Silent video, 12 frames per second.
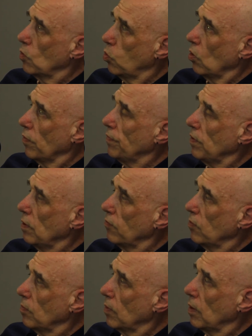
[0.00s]
quality
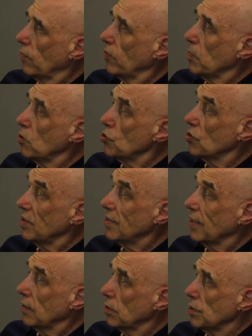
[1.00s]
of emotional
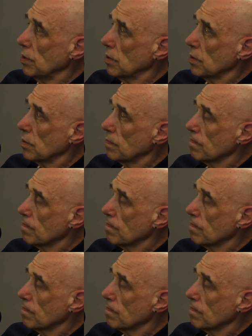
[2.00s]
intelligence.